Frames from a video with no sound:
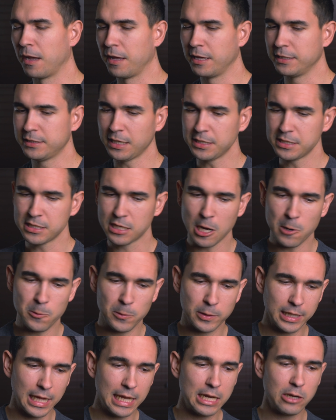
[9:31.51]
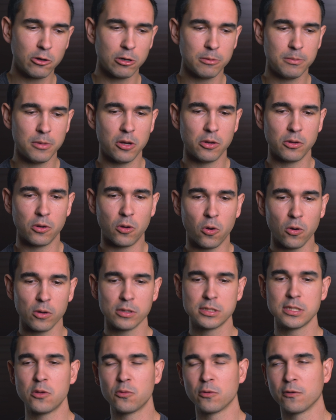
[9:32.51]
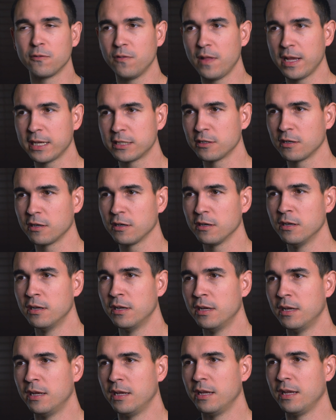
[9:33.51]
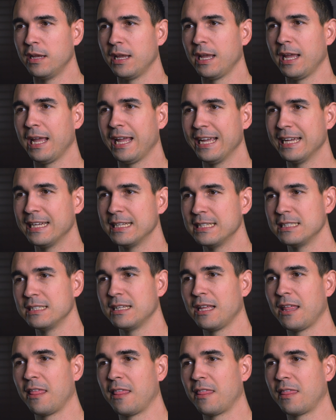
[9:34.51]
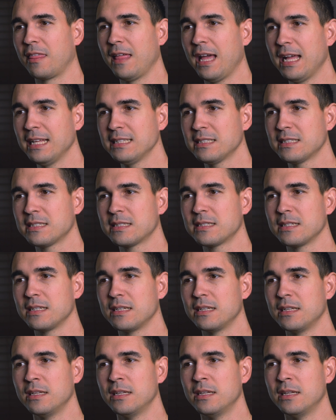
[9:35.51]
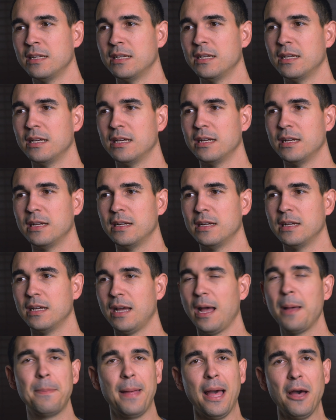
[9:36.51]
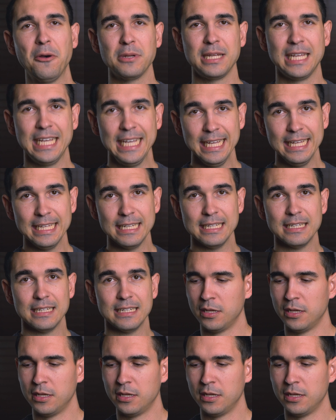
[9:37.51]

It doesn't come with any remote or its own reflector, and that's about it.